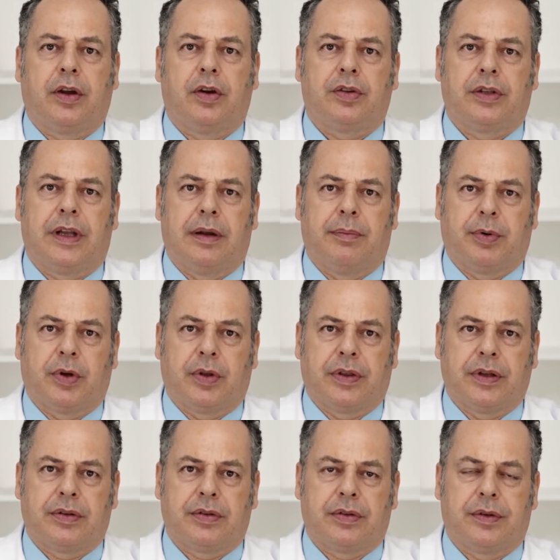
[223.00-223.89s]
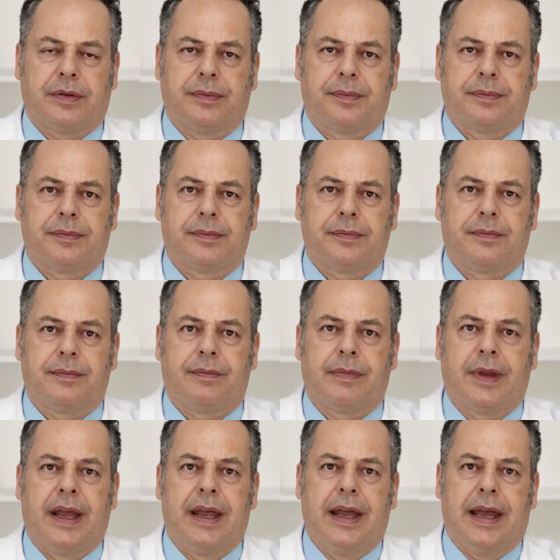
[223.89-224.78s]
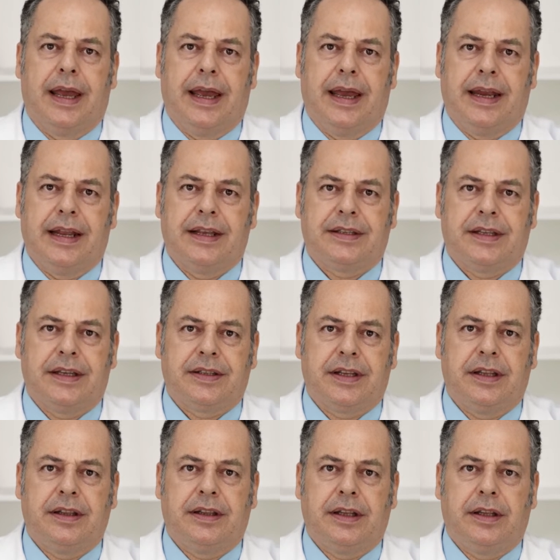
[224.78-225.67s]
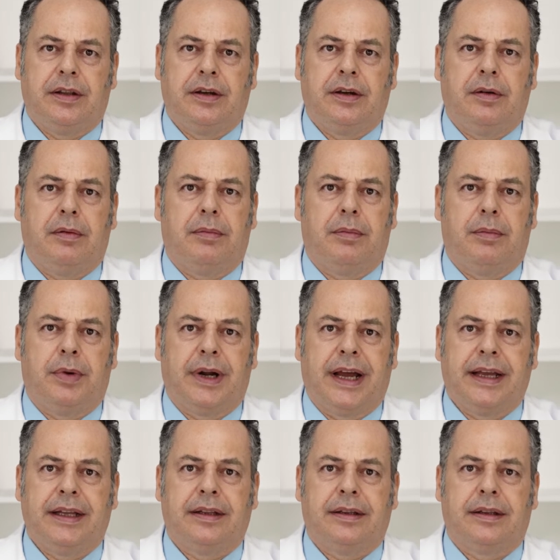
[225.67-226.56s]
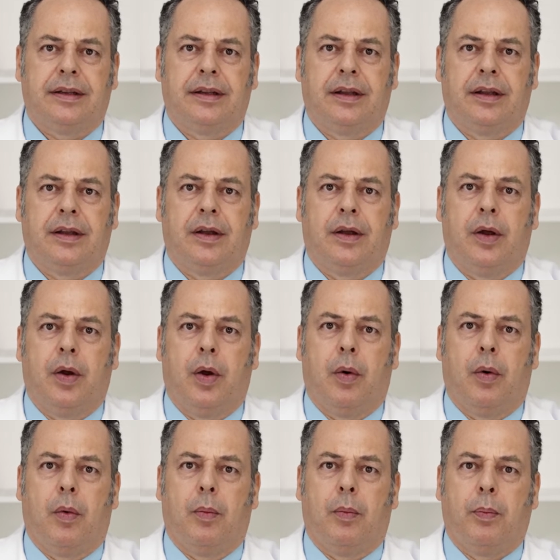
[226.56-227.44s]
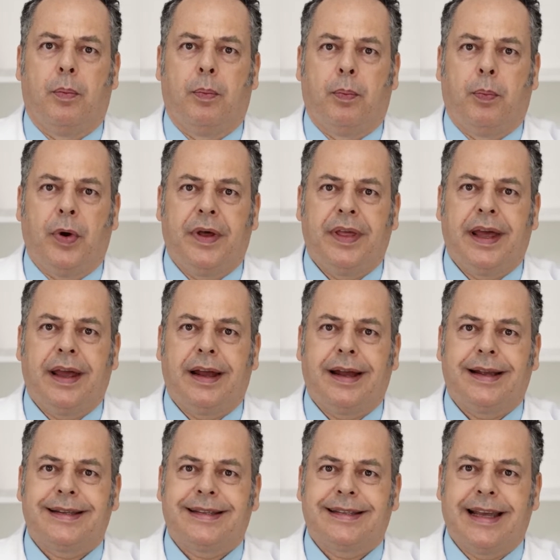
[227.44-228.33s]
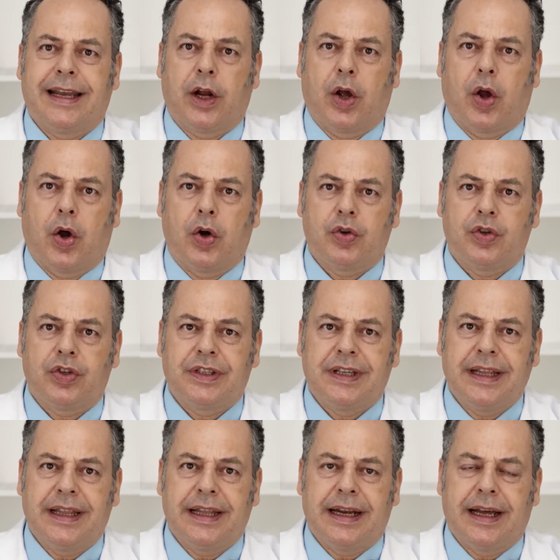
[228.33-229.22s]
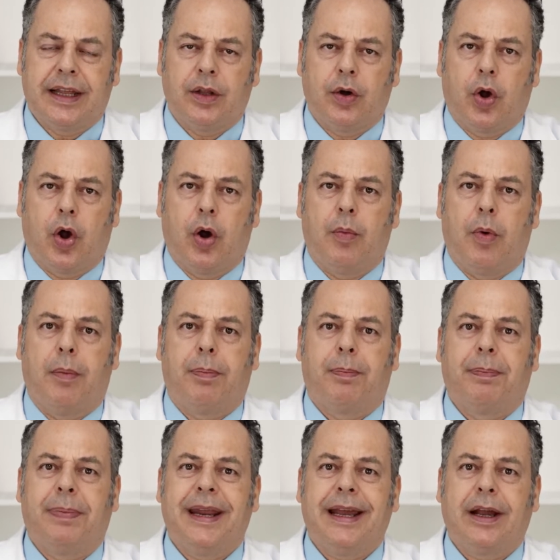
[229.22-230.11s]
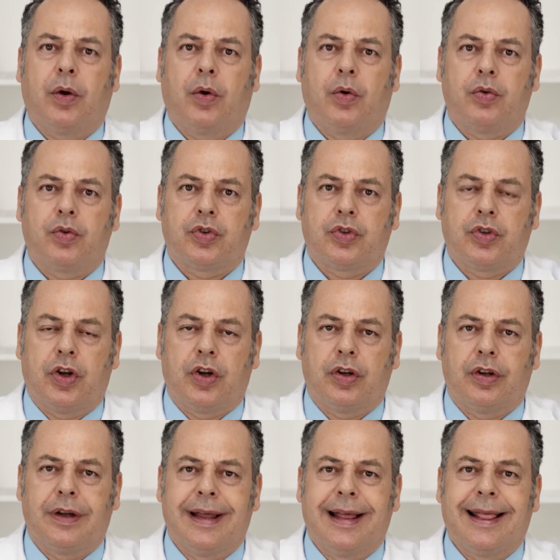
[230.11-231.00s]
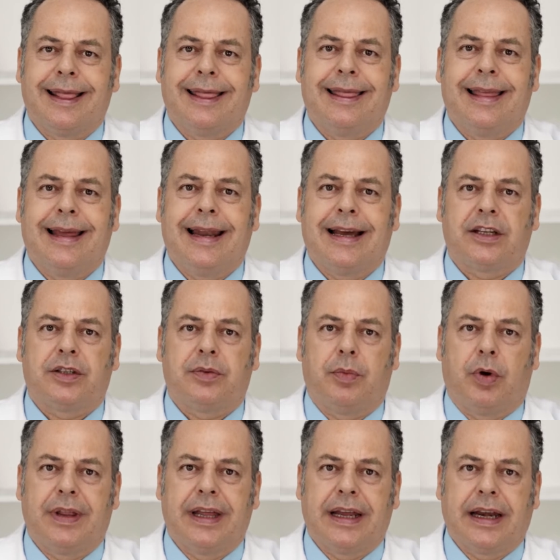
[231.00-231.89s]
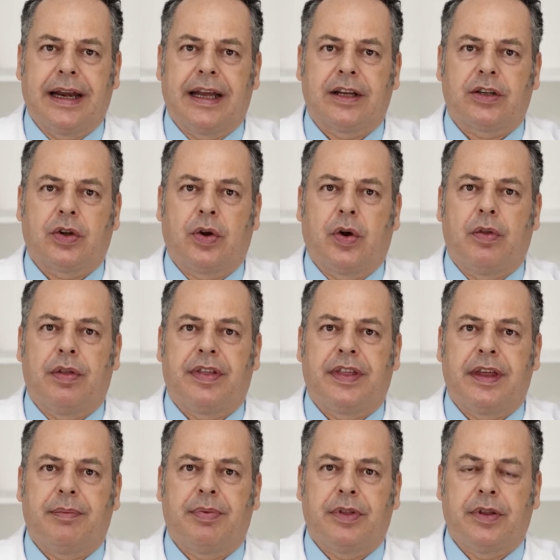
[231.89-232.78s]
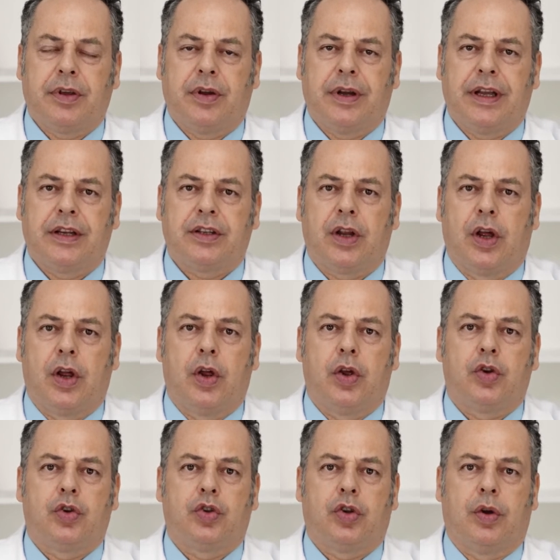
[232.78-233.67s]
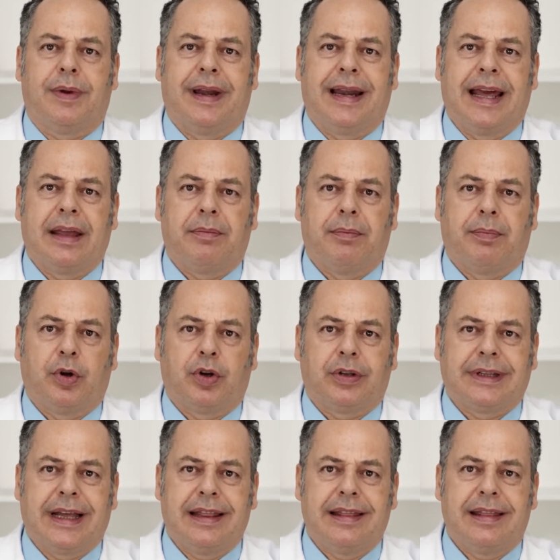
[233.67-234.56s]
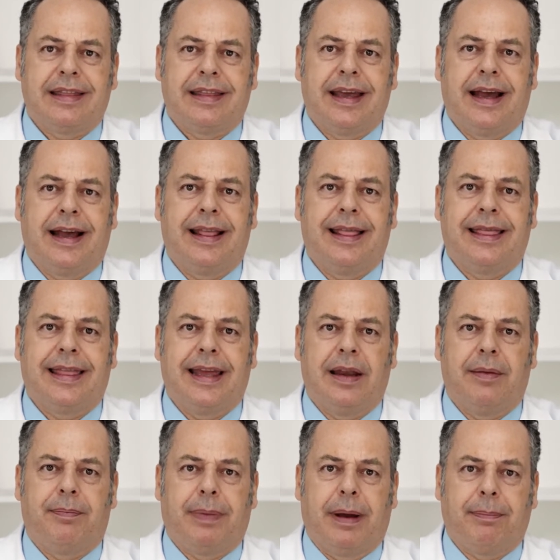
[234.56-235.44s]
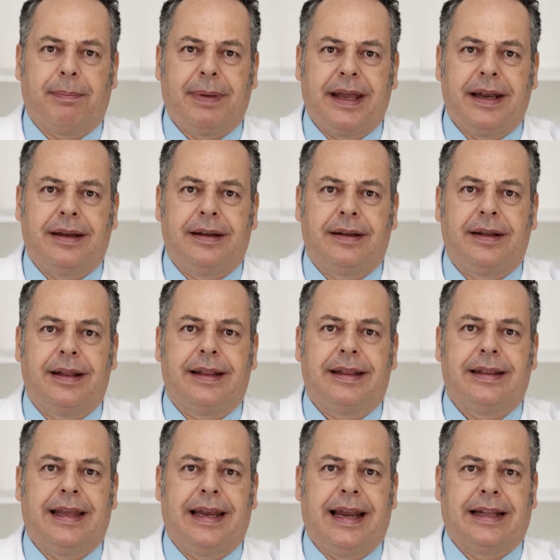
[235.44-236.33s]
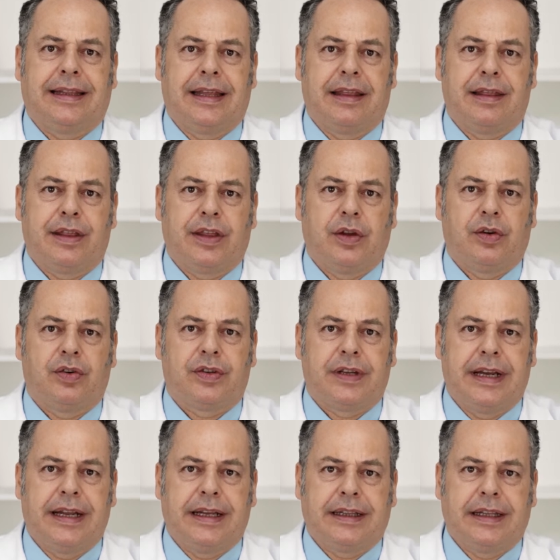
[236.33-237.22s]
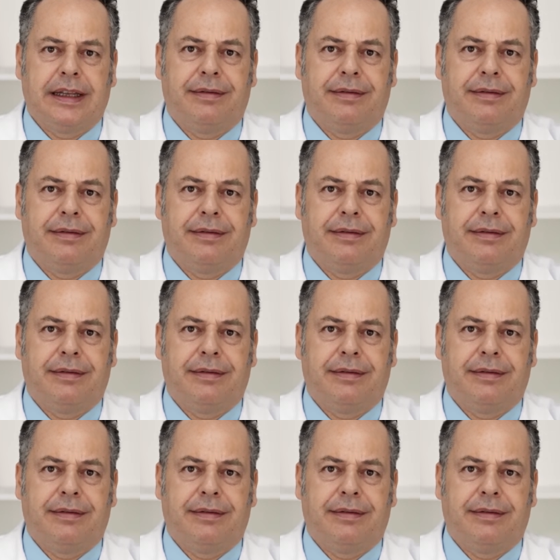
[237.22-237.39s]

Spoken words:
and the assimilation of British psychophysiology by the scientific environment of Paris. From then on, the theoretical controversy would be centered in the fields of the nascent psychiatry and psychology.